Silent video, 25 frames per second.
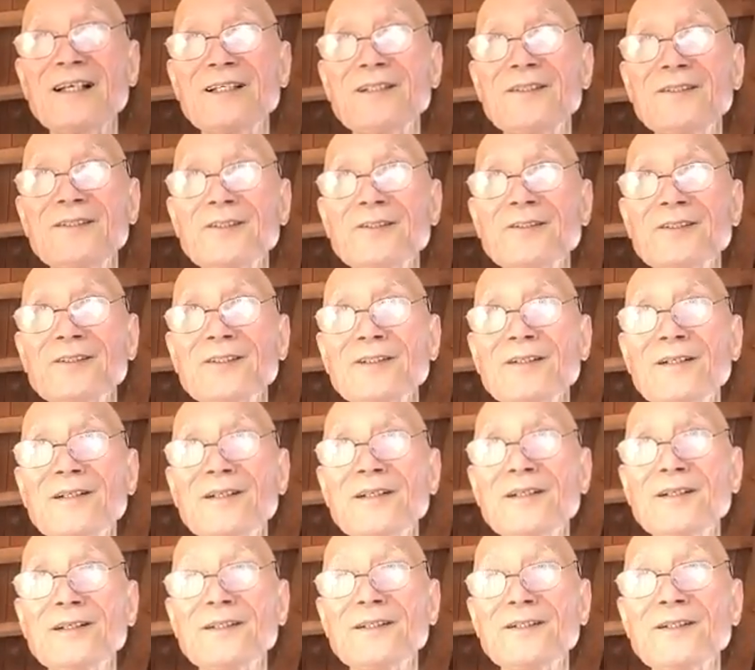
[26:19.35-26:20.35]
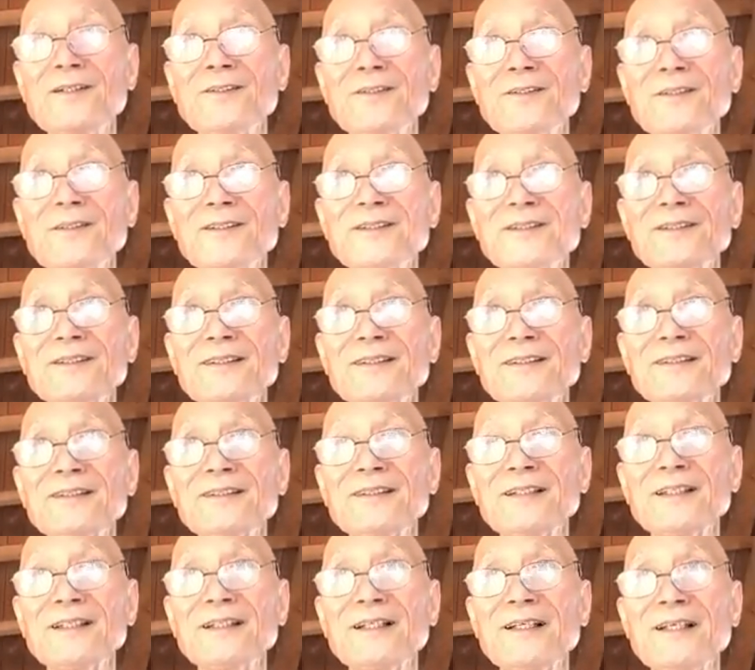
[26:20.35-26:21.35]
Ryokan-san
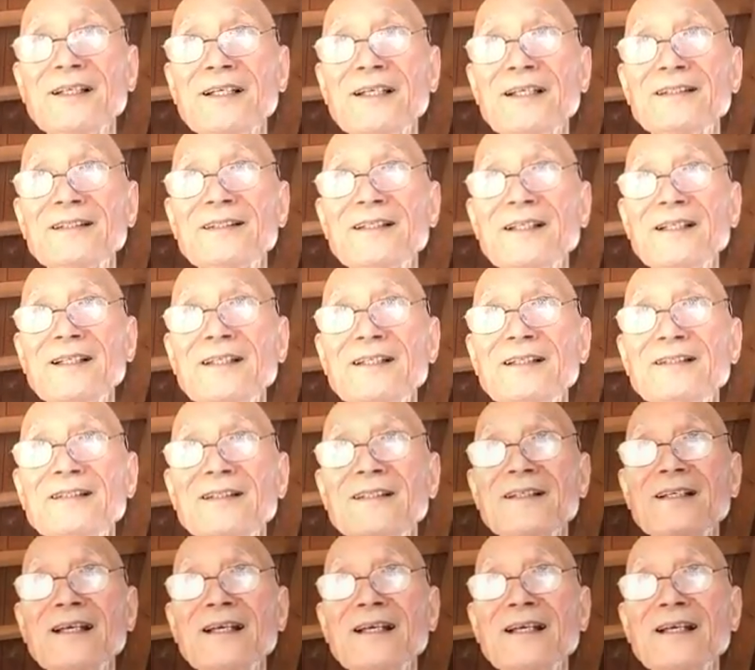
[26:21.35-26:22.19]
says